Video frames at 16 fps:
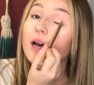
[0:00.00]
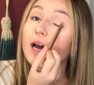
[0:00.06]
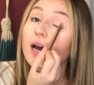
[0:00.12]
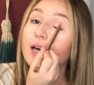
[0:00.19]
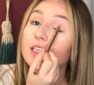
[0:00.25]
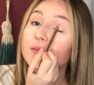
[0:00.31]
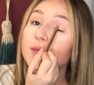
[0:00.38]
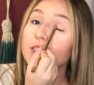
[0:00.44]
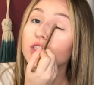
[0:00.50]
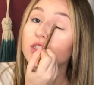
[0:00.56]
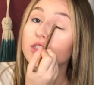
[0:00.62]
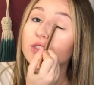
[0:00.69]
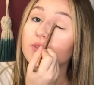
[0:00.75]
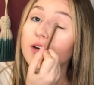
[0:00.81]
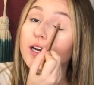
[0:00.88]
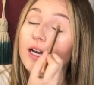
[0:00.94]
I like to make sure
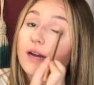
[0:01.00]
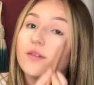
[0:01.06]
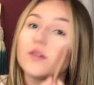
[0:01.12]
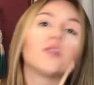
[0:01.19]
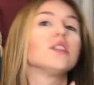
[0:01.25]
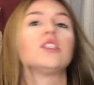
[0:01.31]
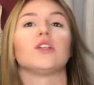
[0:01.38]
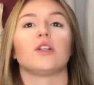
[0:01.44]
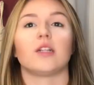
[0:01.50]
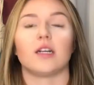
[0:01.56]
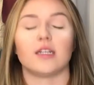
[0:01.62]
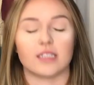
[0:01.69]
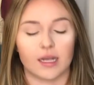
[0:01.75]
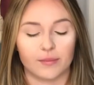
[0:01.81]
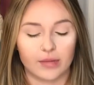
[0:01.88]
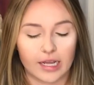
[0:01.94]
it's very covered because, you know, a
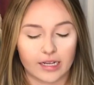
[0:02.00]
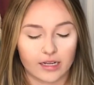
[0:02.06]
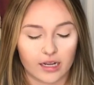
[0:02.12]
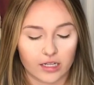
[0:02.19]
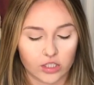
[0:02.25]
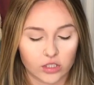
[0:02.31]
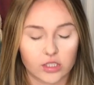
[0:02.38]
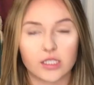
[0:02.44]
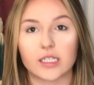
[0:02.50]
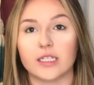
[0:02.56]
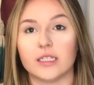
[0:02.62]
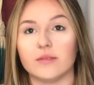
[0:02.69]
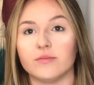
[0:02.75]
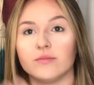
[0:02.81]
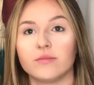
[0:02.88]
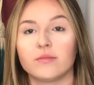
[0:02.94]
lot of time light colors
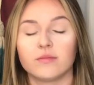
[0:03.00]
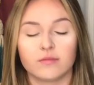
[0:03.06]
can